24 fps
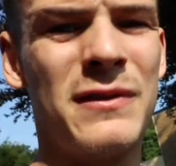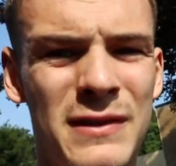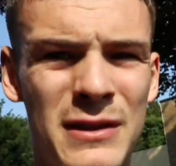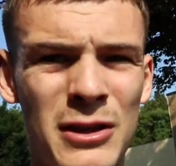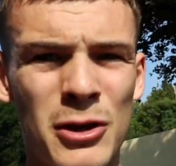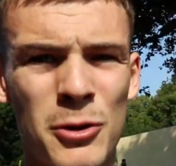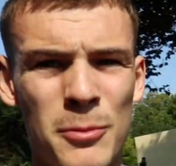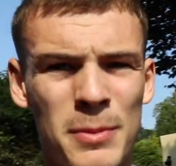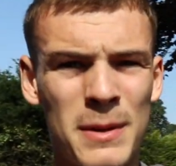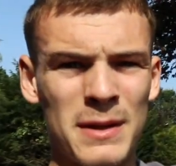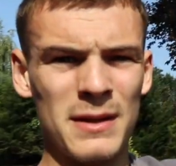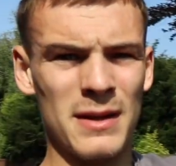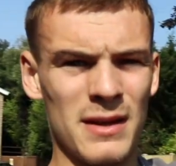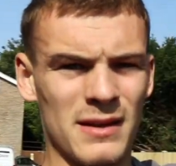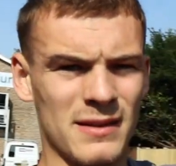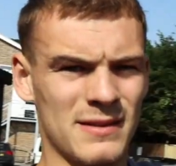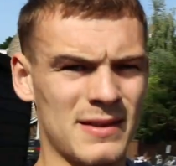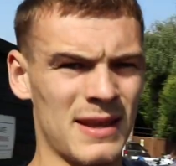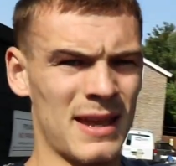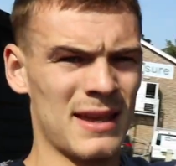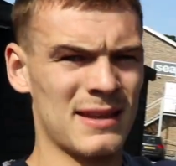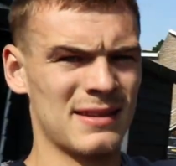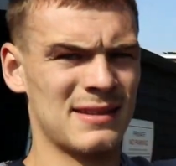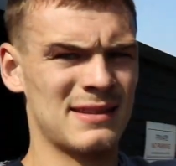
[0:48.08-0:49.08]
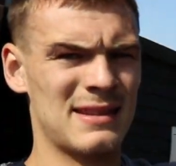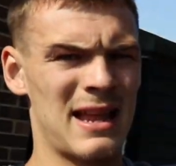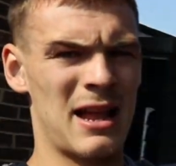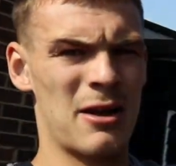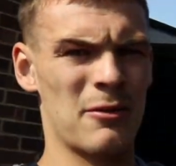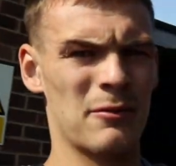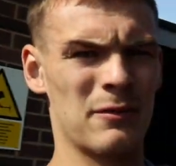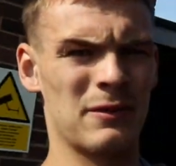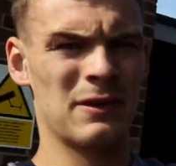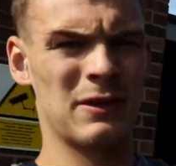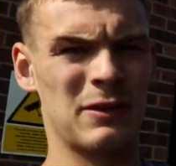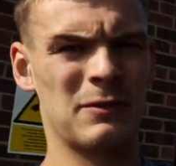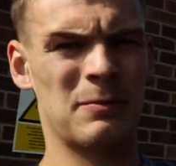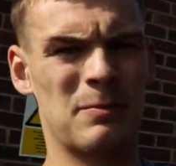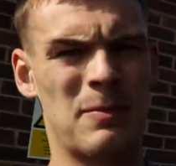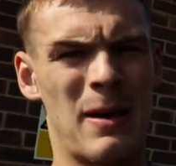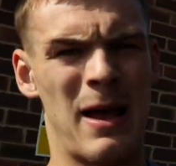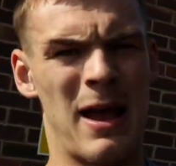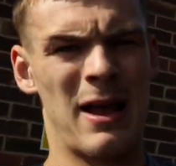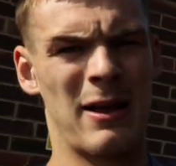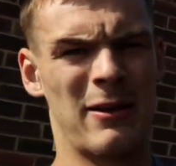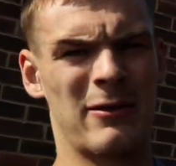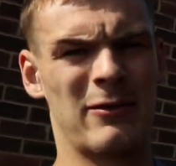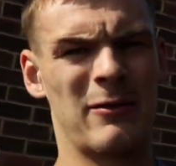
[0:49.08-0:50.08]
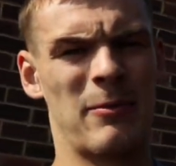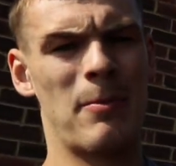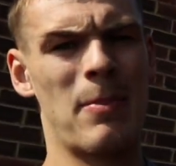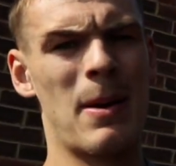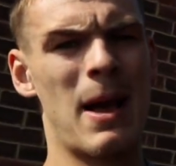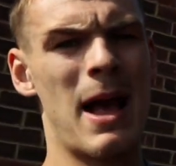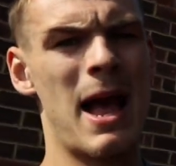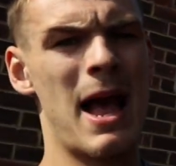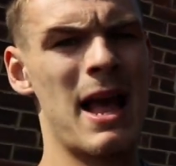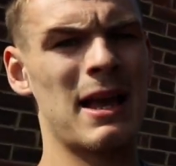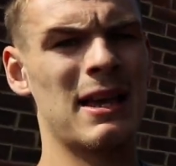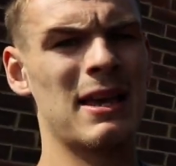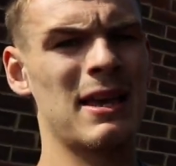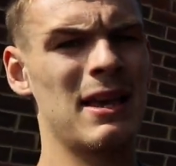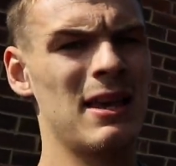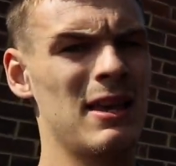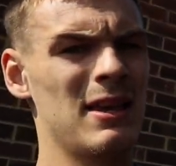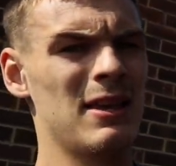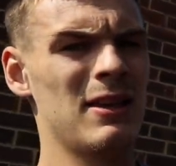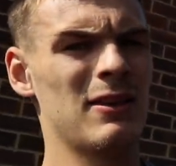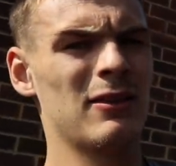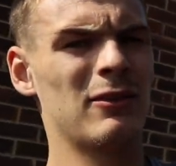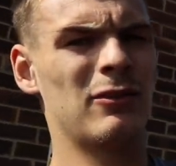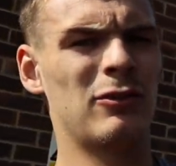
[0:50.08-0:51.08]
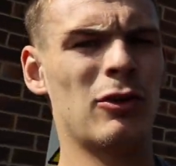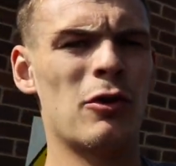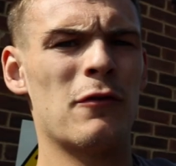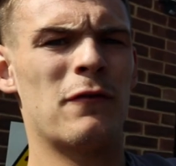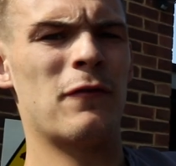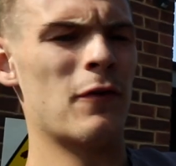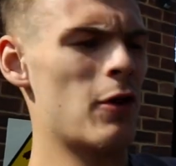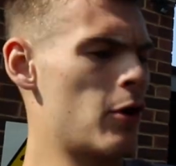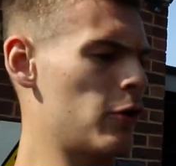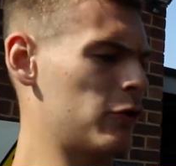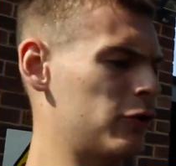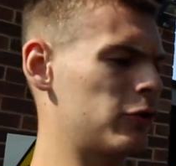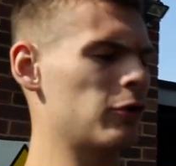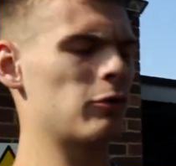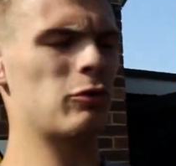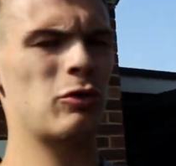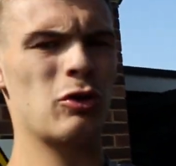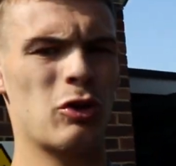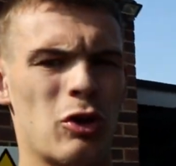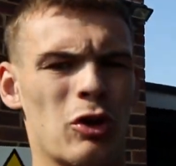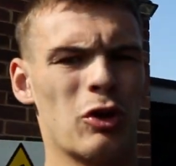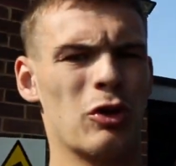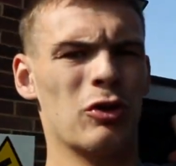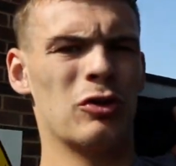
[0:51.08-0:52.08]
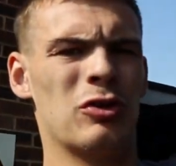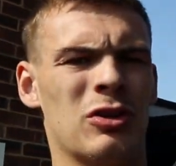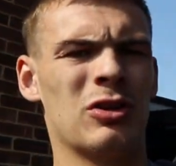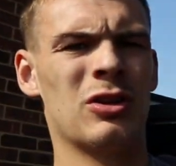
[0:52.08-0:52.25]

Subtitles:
still been testing out this backpack. So far so good.